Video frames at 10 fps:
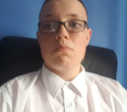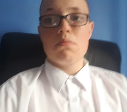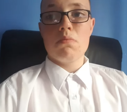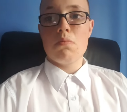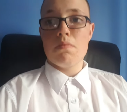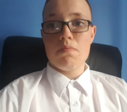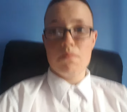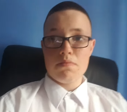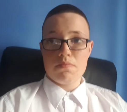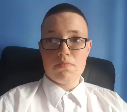
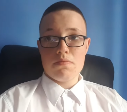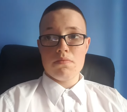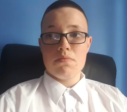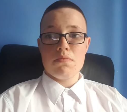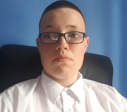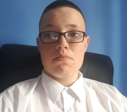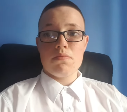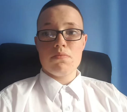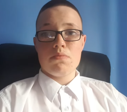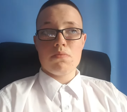
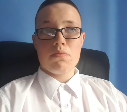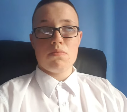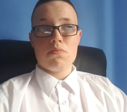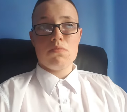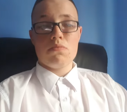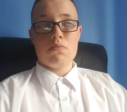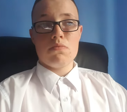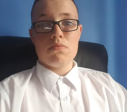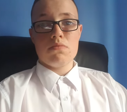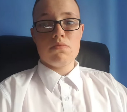
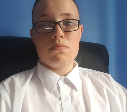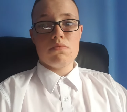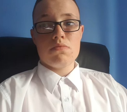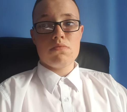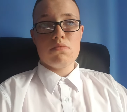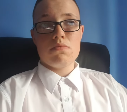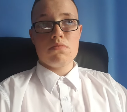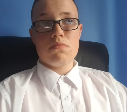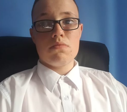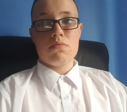
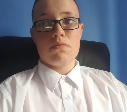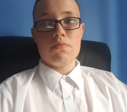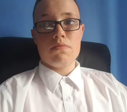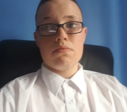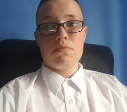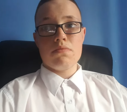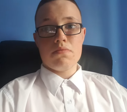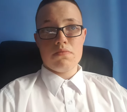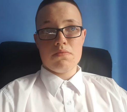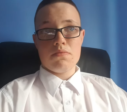
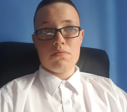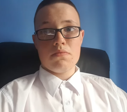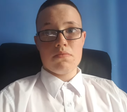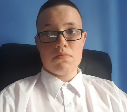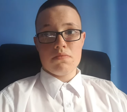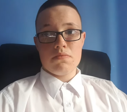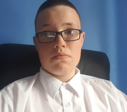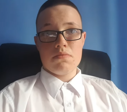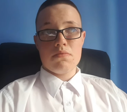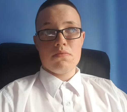
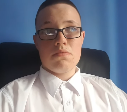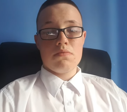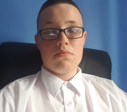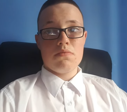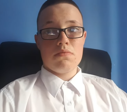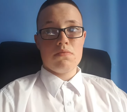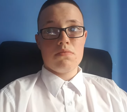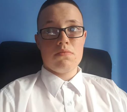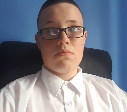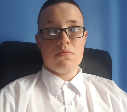
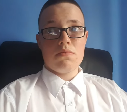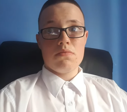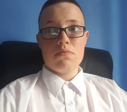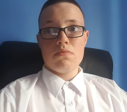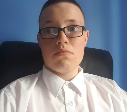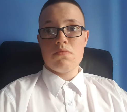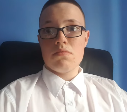Nobody speaks.